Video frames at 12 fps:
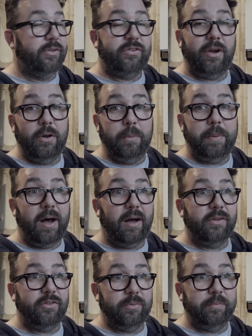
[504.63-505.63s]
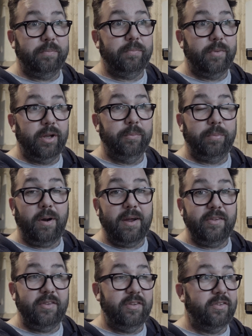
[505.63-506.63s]
solar parts and
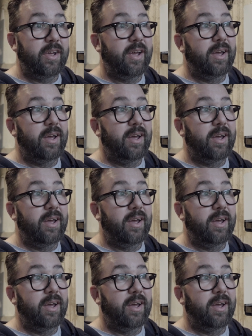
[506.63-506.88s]
prices,